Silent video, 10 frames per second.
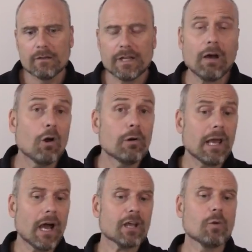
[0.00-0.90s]
Now,
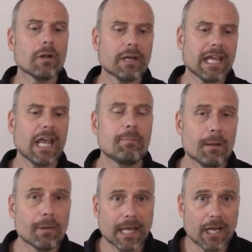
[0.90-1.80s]
only high-quality K
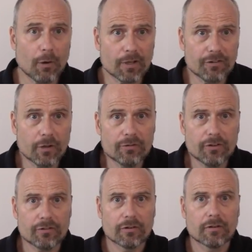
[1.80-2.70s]
people get no
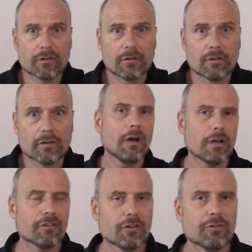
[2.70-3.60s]
excuses.
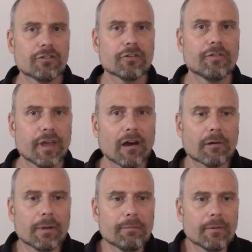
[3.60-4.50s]
Excuses are for the
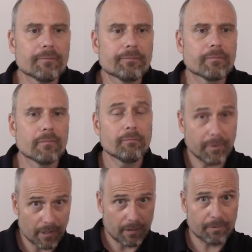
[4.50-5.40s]
R people,
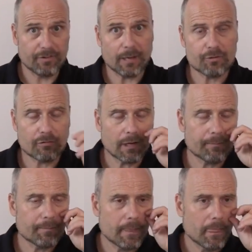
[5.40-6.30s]
by the perception, right?